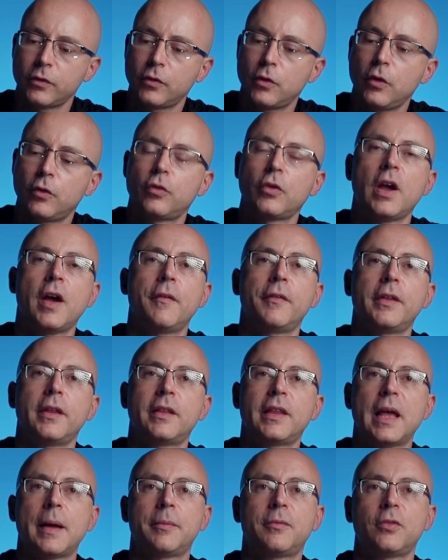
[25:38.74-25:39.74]
good to have a
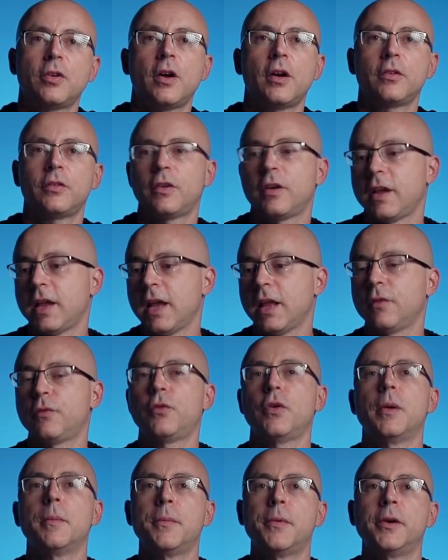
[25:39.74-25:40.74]
detached charger, again, for
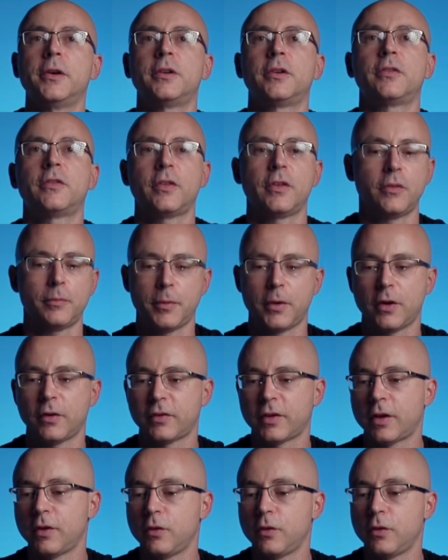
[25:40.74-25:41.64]
emergencies, because I